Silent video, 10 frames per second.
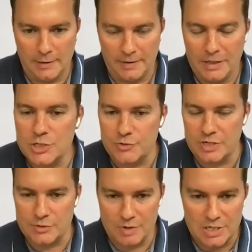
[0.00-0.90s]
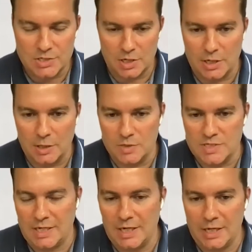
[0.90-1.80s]
industry is really starting with
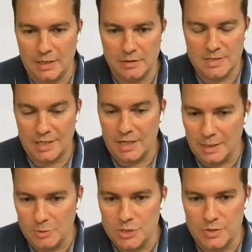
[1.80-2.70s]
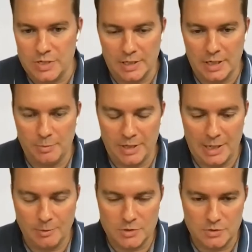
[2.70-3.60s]
satellite imagery and being
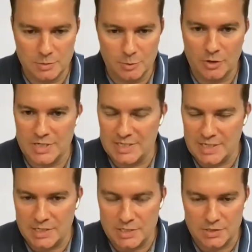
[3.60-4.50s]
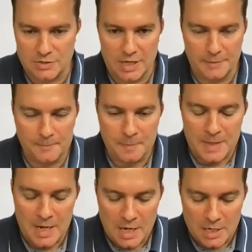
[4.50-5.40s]
able to democratize access to that.
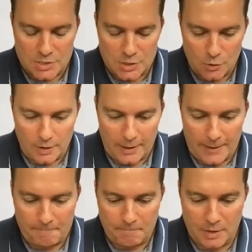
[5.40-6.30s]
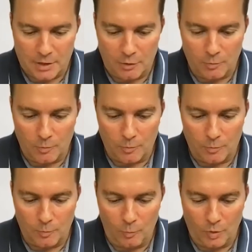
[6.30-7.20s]
So
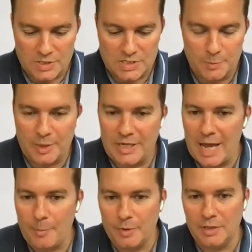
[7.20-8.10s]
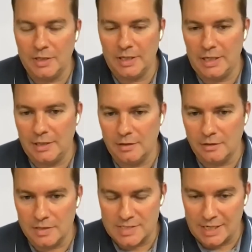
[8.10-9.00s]
what's typically happened in
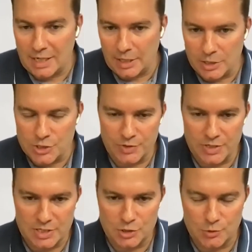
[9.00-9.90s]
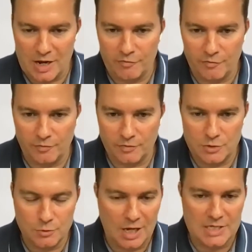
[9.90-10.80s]
the satellite industry is that you have
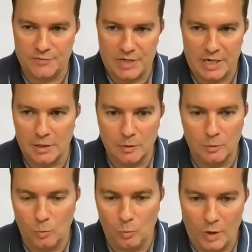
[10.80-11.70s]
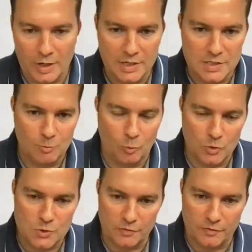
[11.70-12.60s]
two kinds of data. One is more
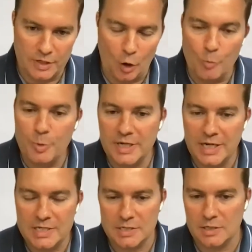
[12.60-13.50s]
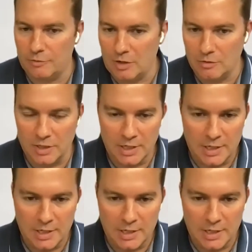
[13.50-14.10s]
sort of the open data around